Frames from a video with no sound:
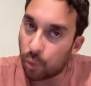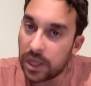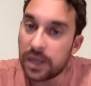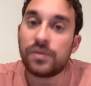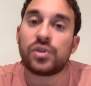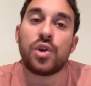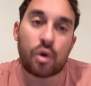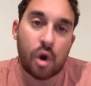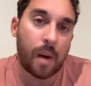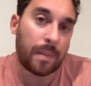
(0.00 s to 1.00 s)
No
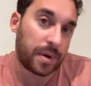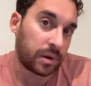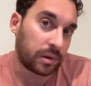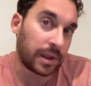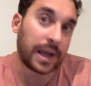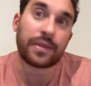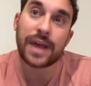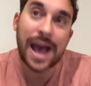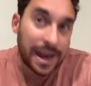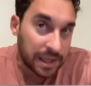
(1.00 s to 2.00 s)
Reeves, no Carpenter.
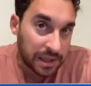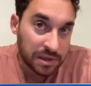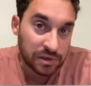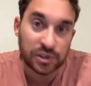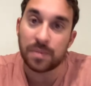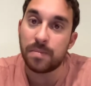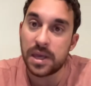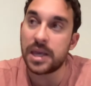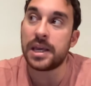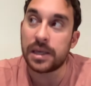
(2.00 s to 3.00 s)
Like, that
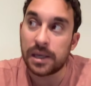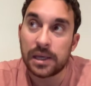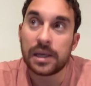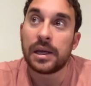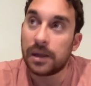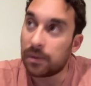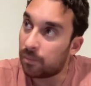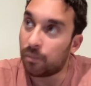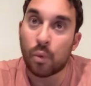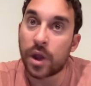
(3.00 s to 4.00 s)
is, to me,
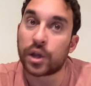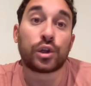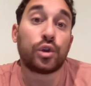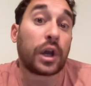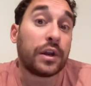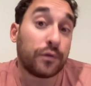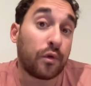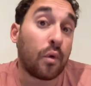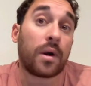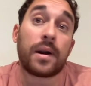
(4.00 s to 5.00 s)
what you're
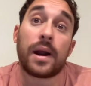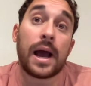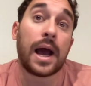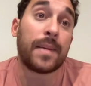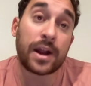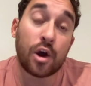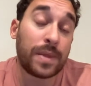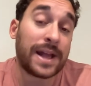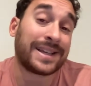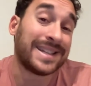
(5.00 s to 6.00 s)
looking for.
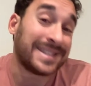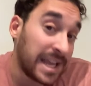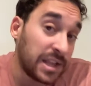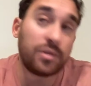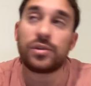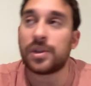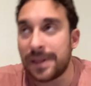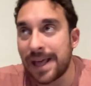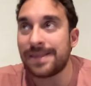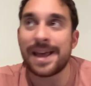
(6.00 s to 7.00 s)
And I hope that
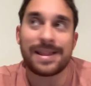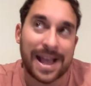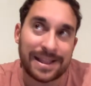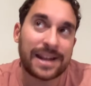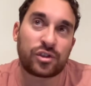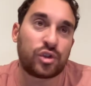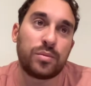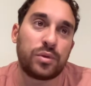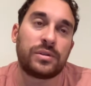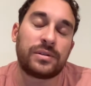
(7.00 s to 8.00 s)
continues. I mean,
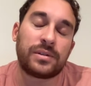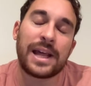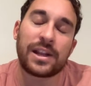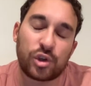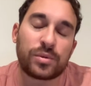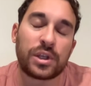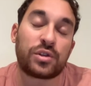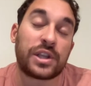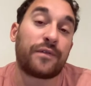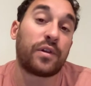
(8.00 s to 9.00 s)
that
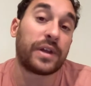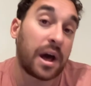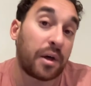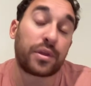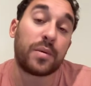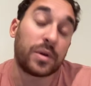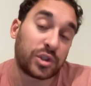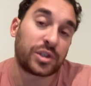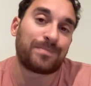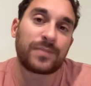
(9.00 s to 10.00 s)
assumes that you stay fully
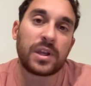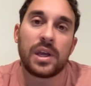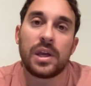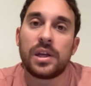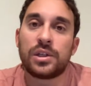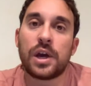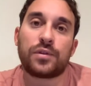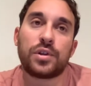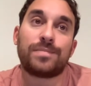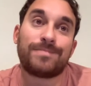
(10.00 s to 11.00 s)
healthy, which is
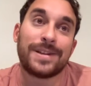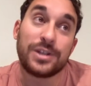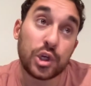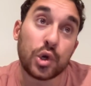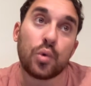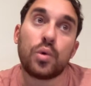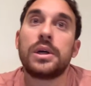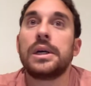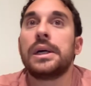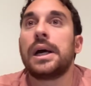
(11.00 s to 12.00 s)
tough to
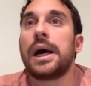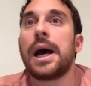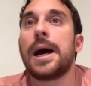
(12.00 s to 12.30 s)
do.